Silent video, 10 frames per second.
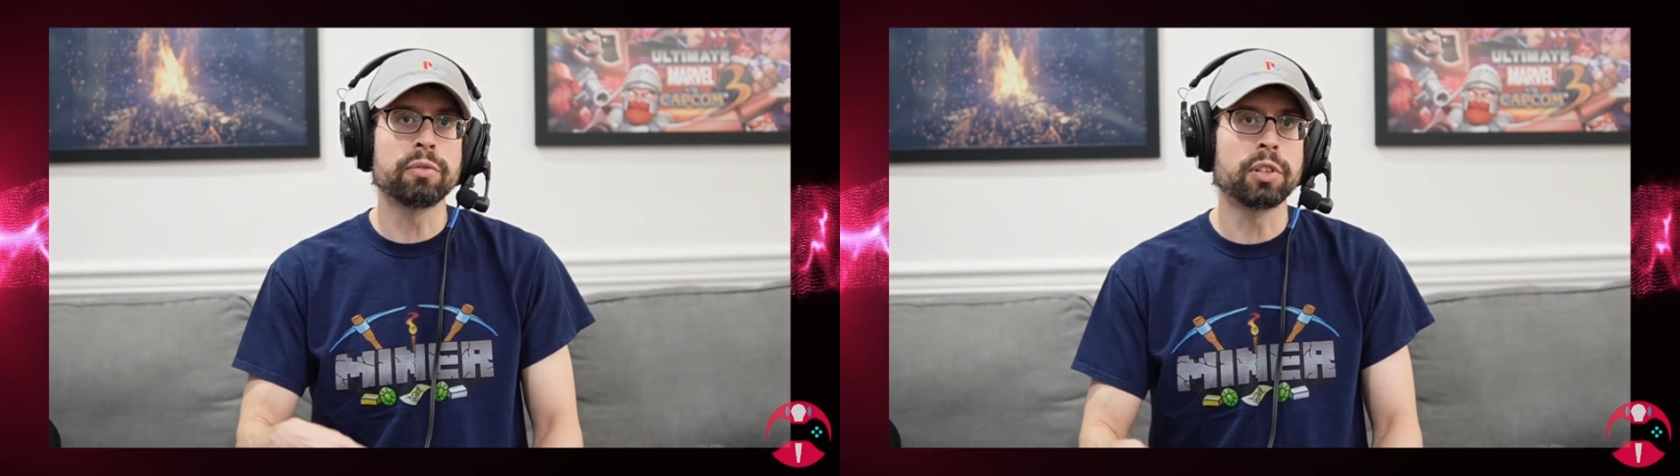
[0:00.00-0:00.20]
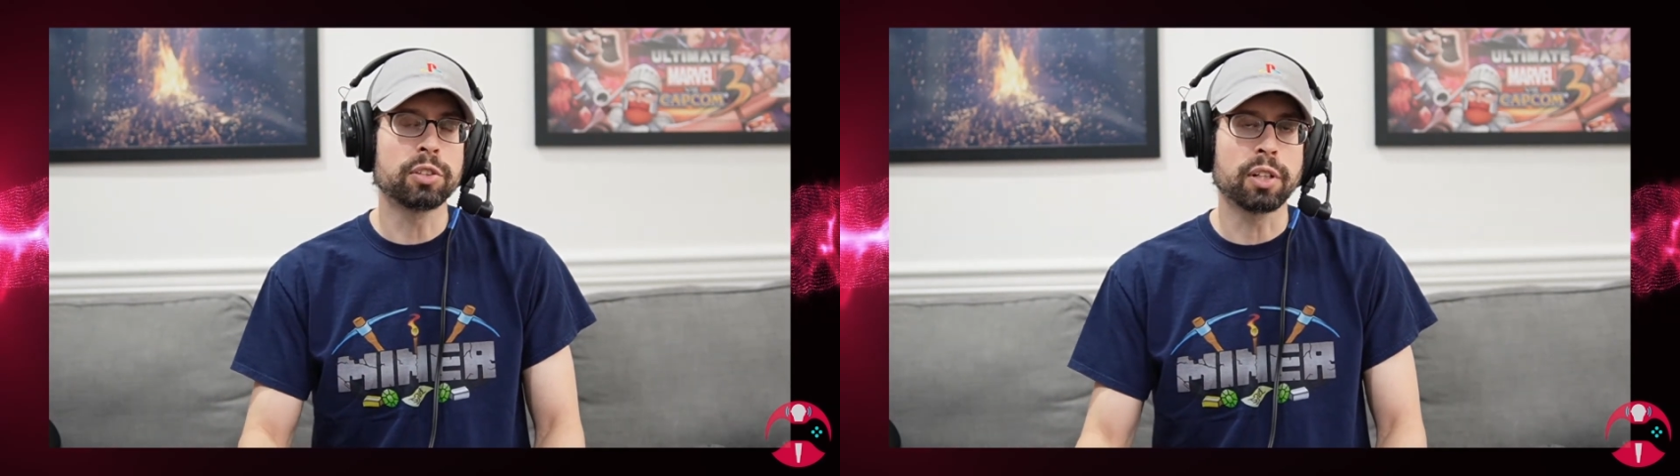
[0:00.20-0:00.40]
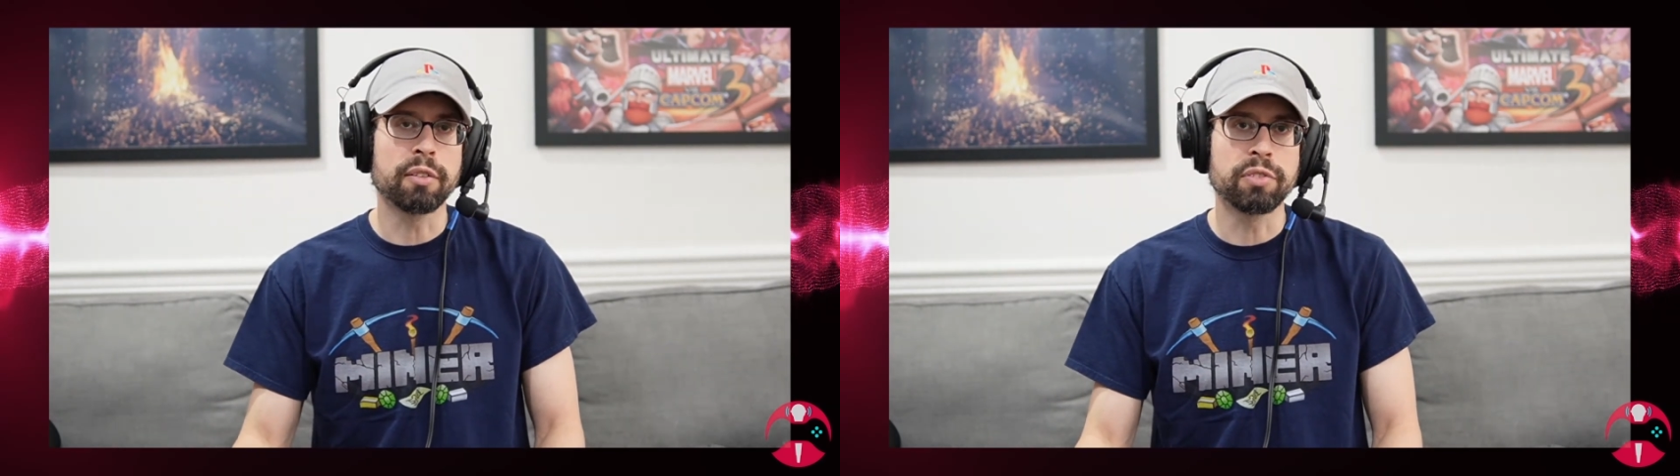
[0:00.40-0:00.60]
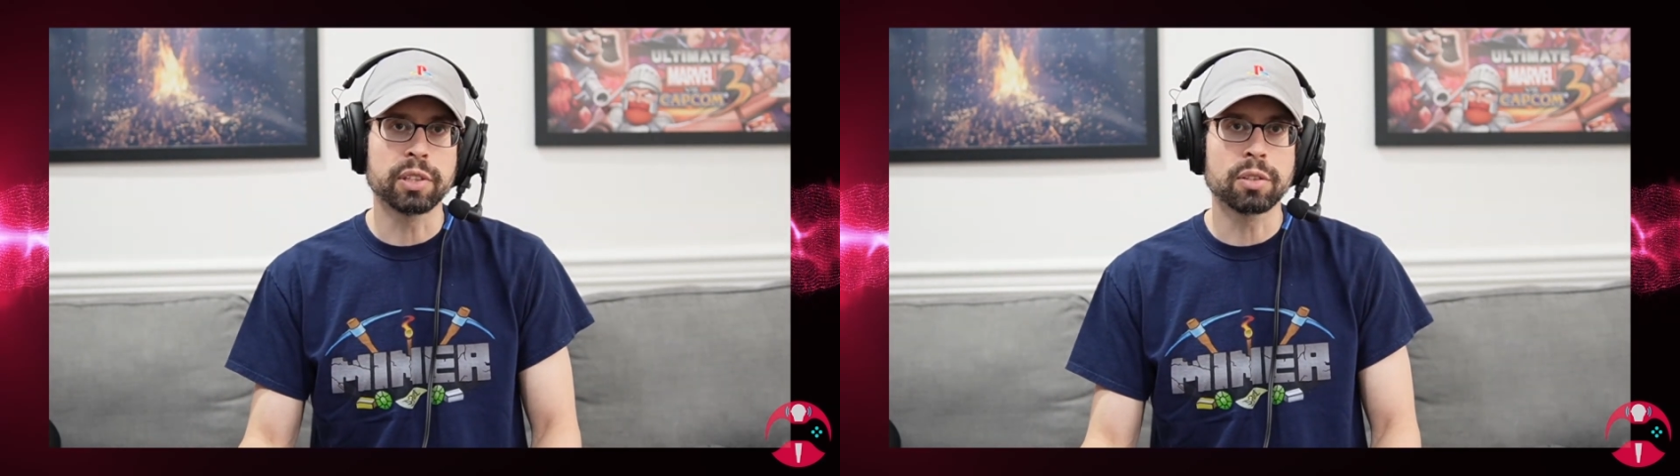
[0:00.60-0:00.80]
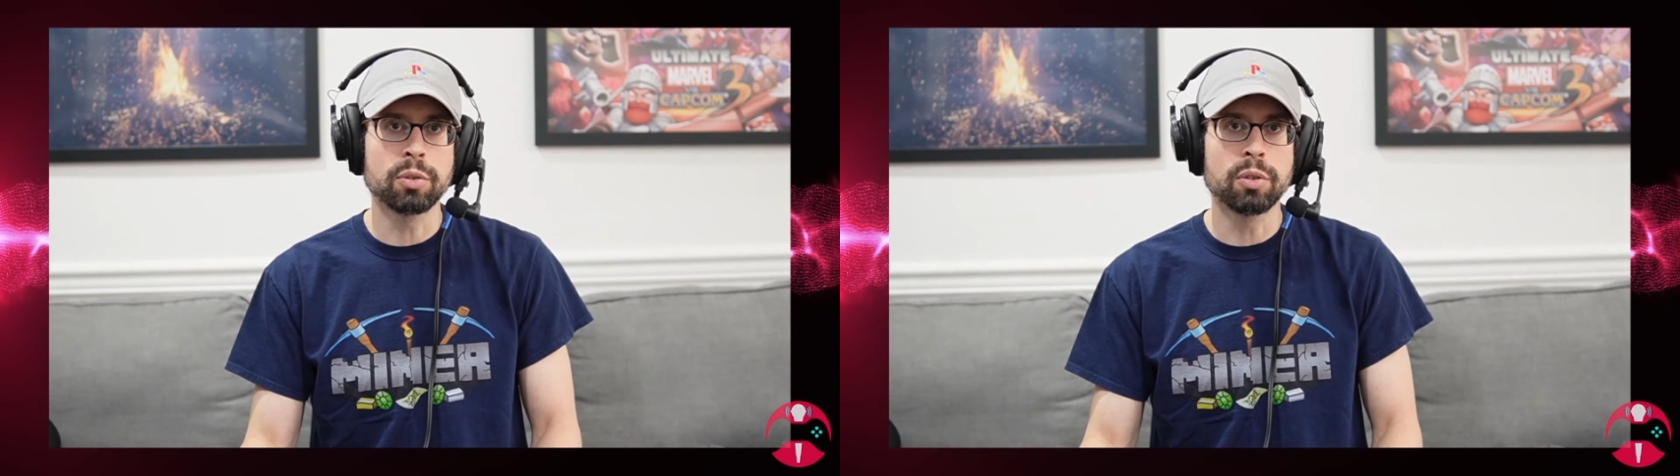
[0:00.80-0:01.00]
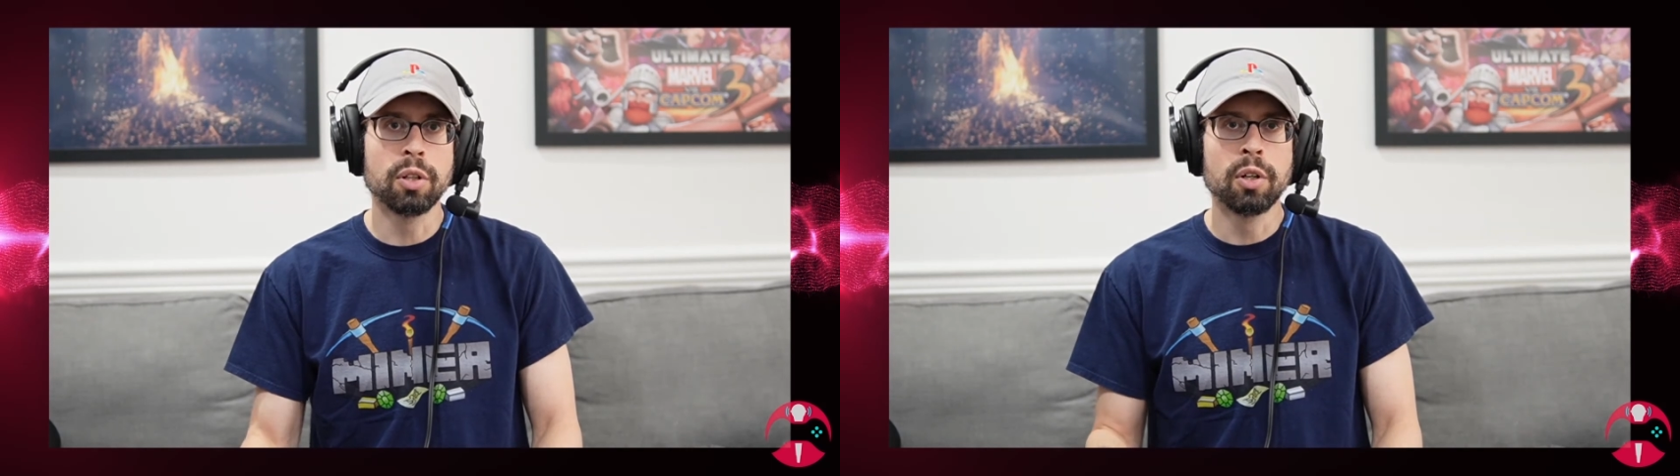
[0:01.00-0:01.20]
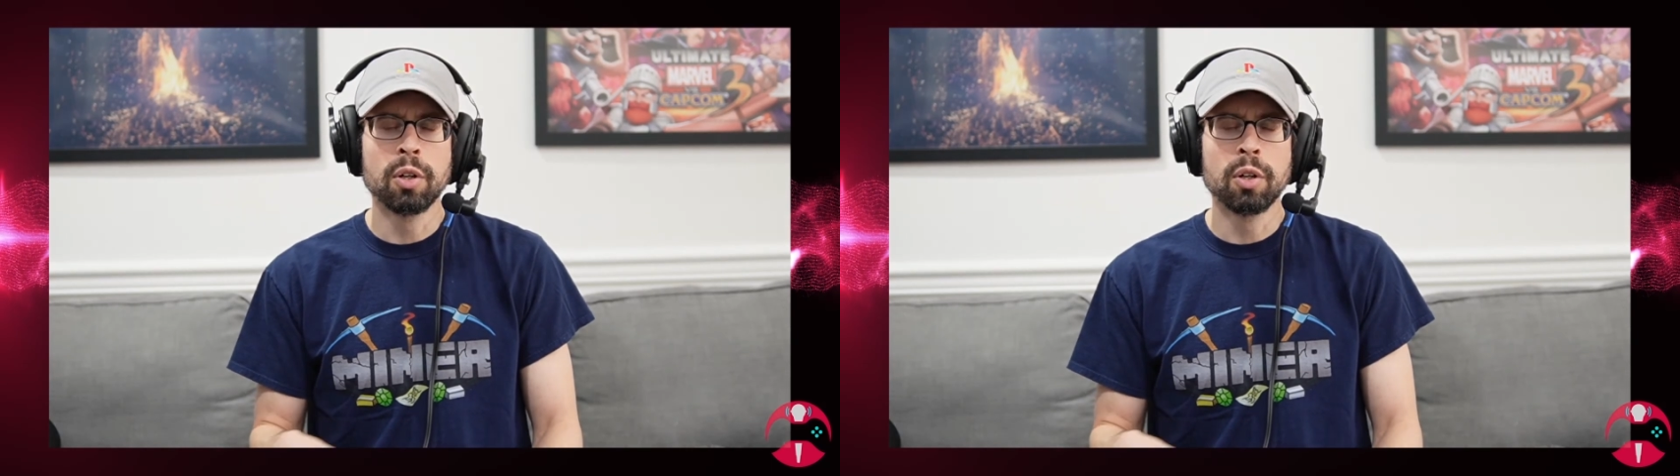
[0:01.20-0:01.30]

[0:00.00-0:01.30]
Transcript: version on physical